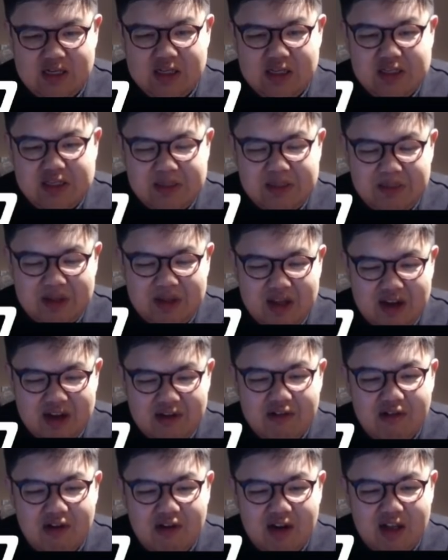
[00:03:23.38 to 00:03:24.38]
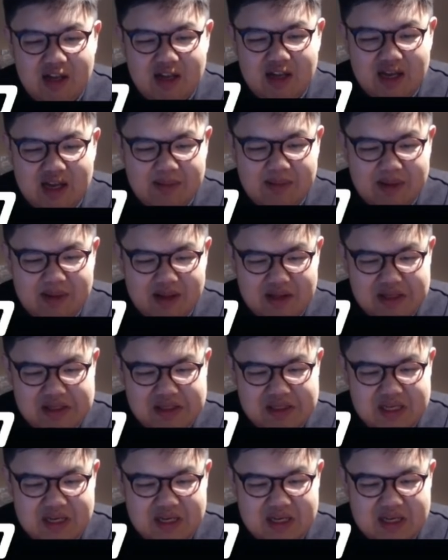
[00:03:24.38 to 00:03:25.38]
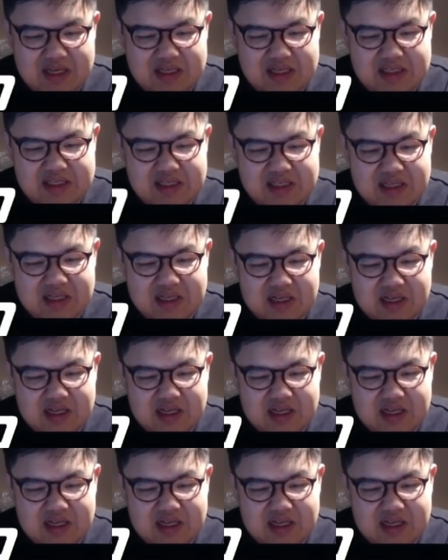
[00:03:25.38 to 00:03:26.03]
Something I really like about this deck is